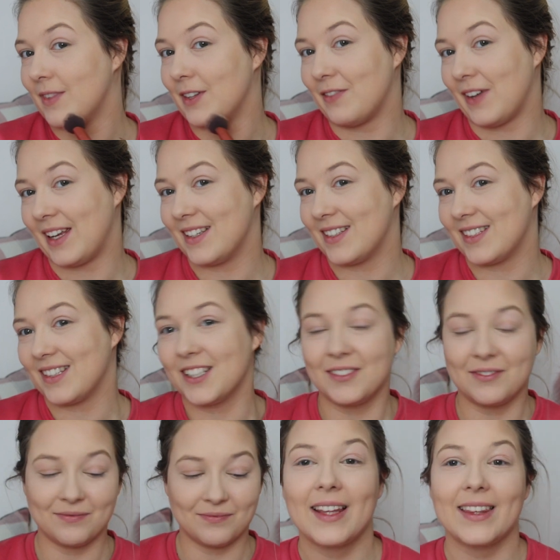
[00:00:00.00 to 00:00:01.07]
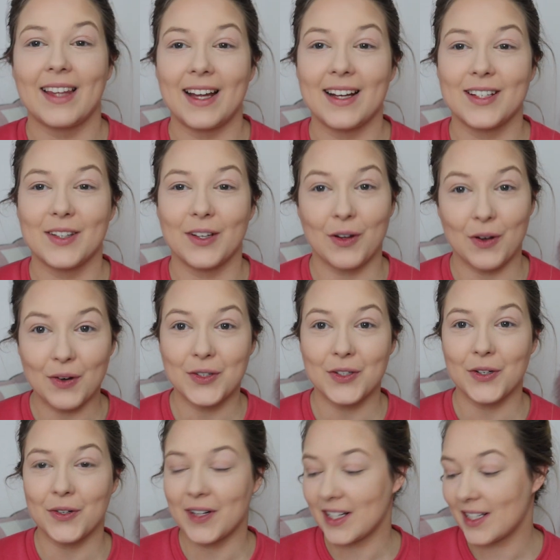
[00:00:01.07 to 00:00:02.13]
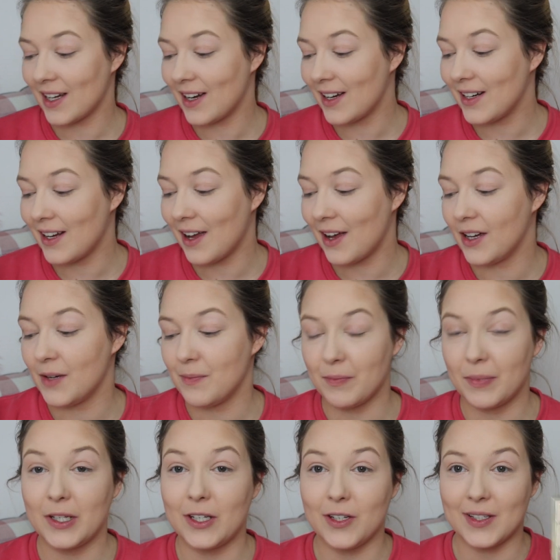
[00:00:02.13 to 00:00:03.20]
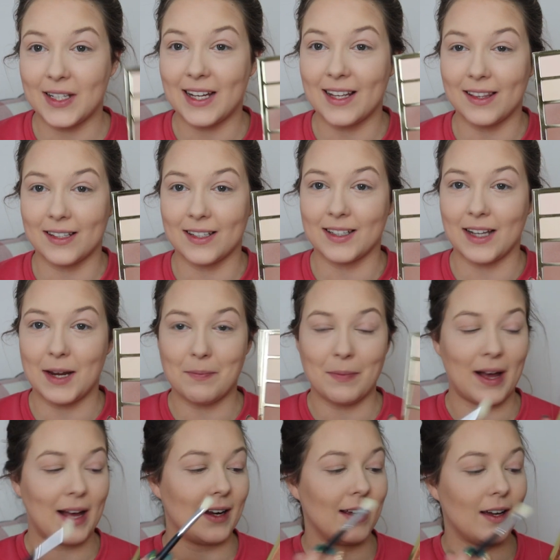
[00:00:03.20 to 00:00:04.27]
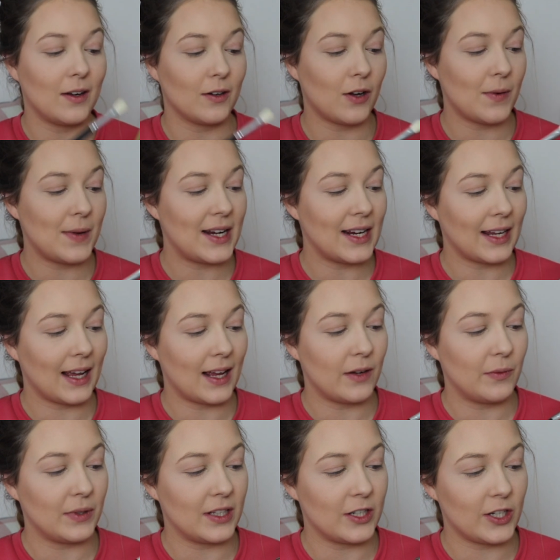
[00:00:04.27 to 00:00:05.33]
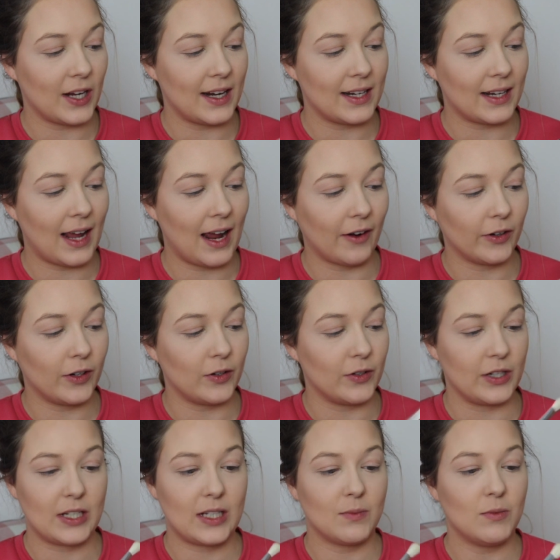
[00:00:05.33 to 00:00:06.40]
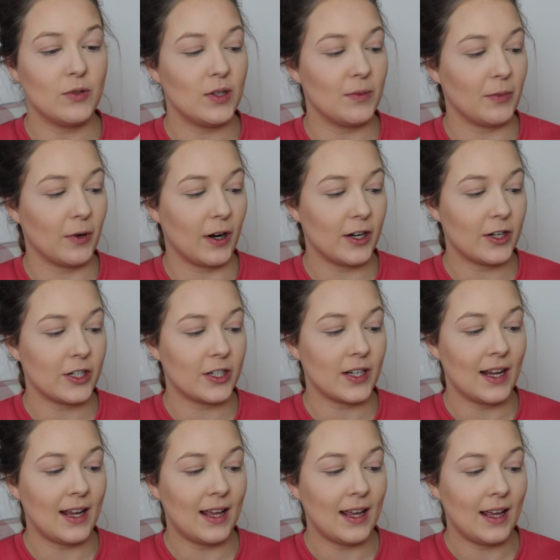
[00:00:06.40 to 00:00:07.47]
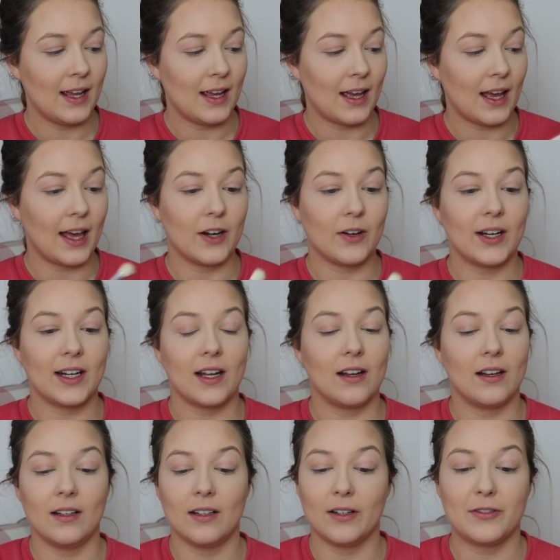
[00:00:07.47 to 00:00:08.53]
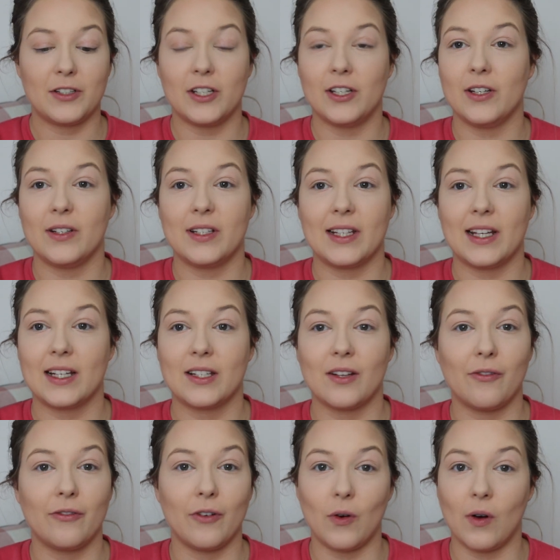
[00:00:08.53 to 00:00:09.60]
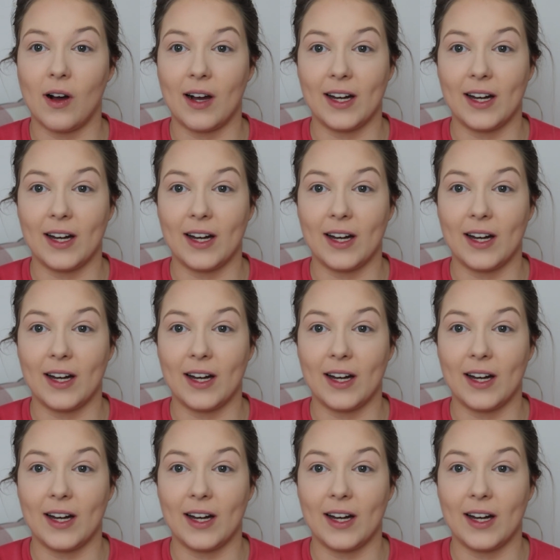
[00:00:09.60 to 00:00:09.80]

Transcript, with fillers: the face. That is the contouring done, um, but using the same palette, I'll go in again with the shade Carrot on a smaller brush. And I love to use this for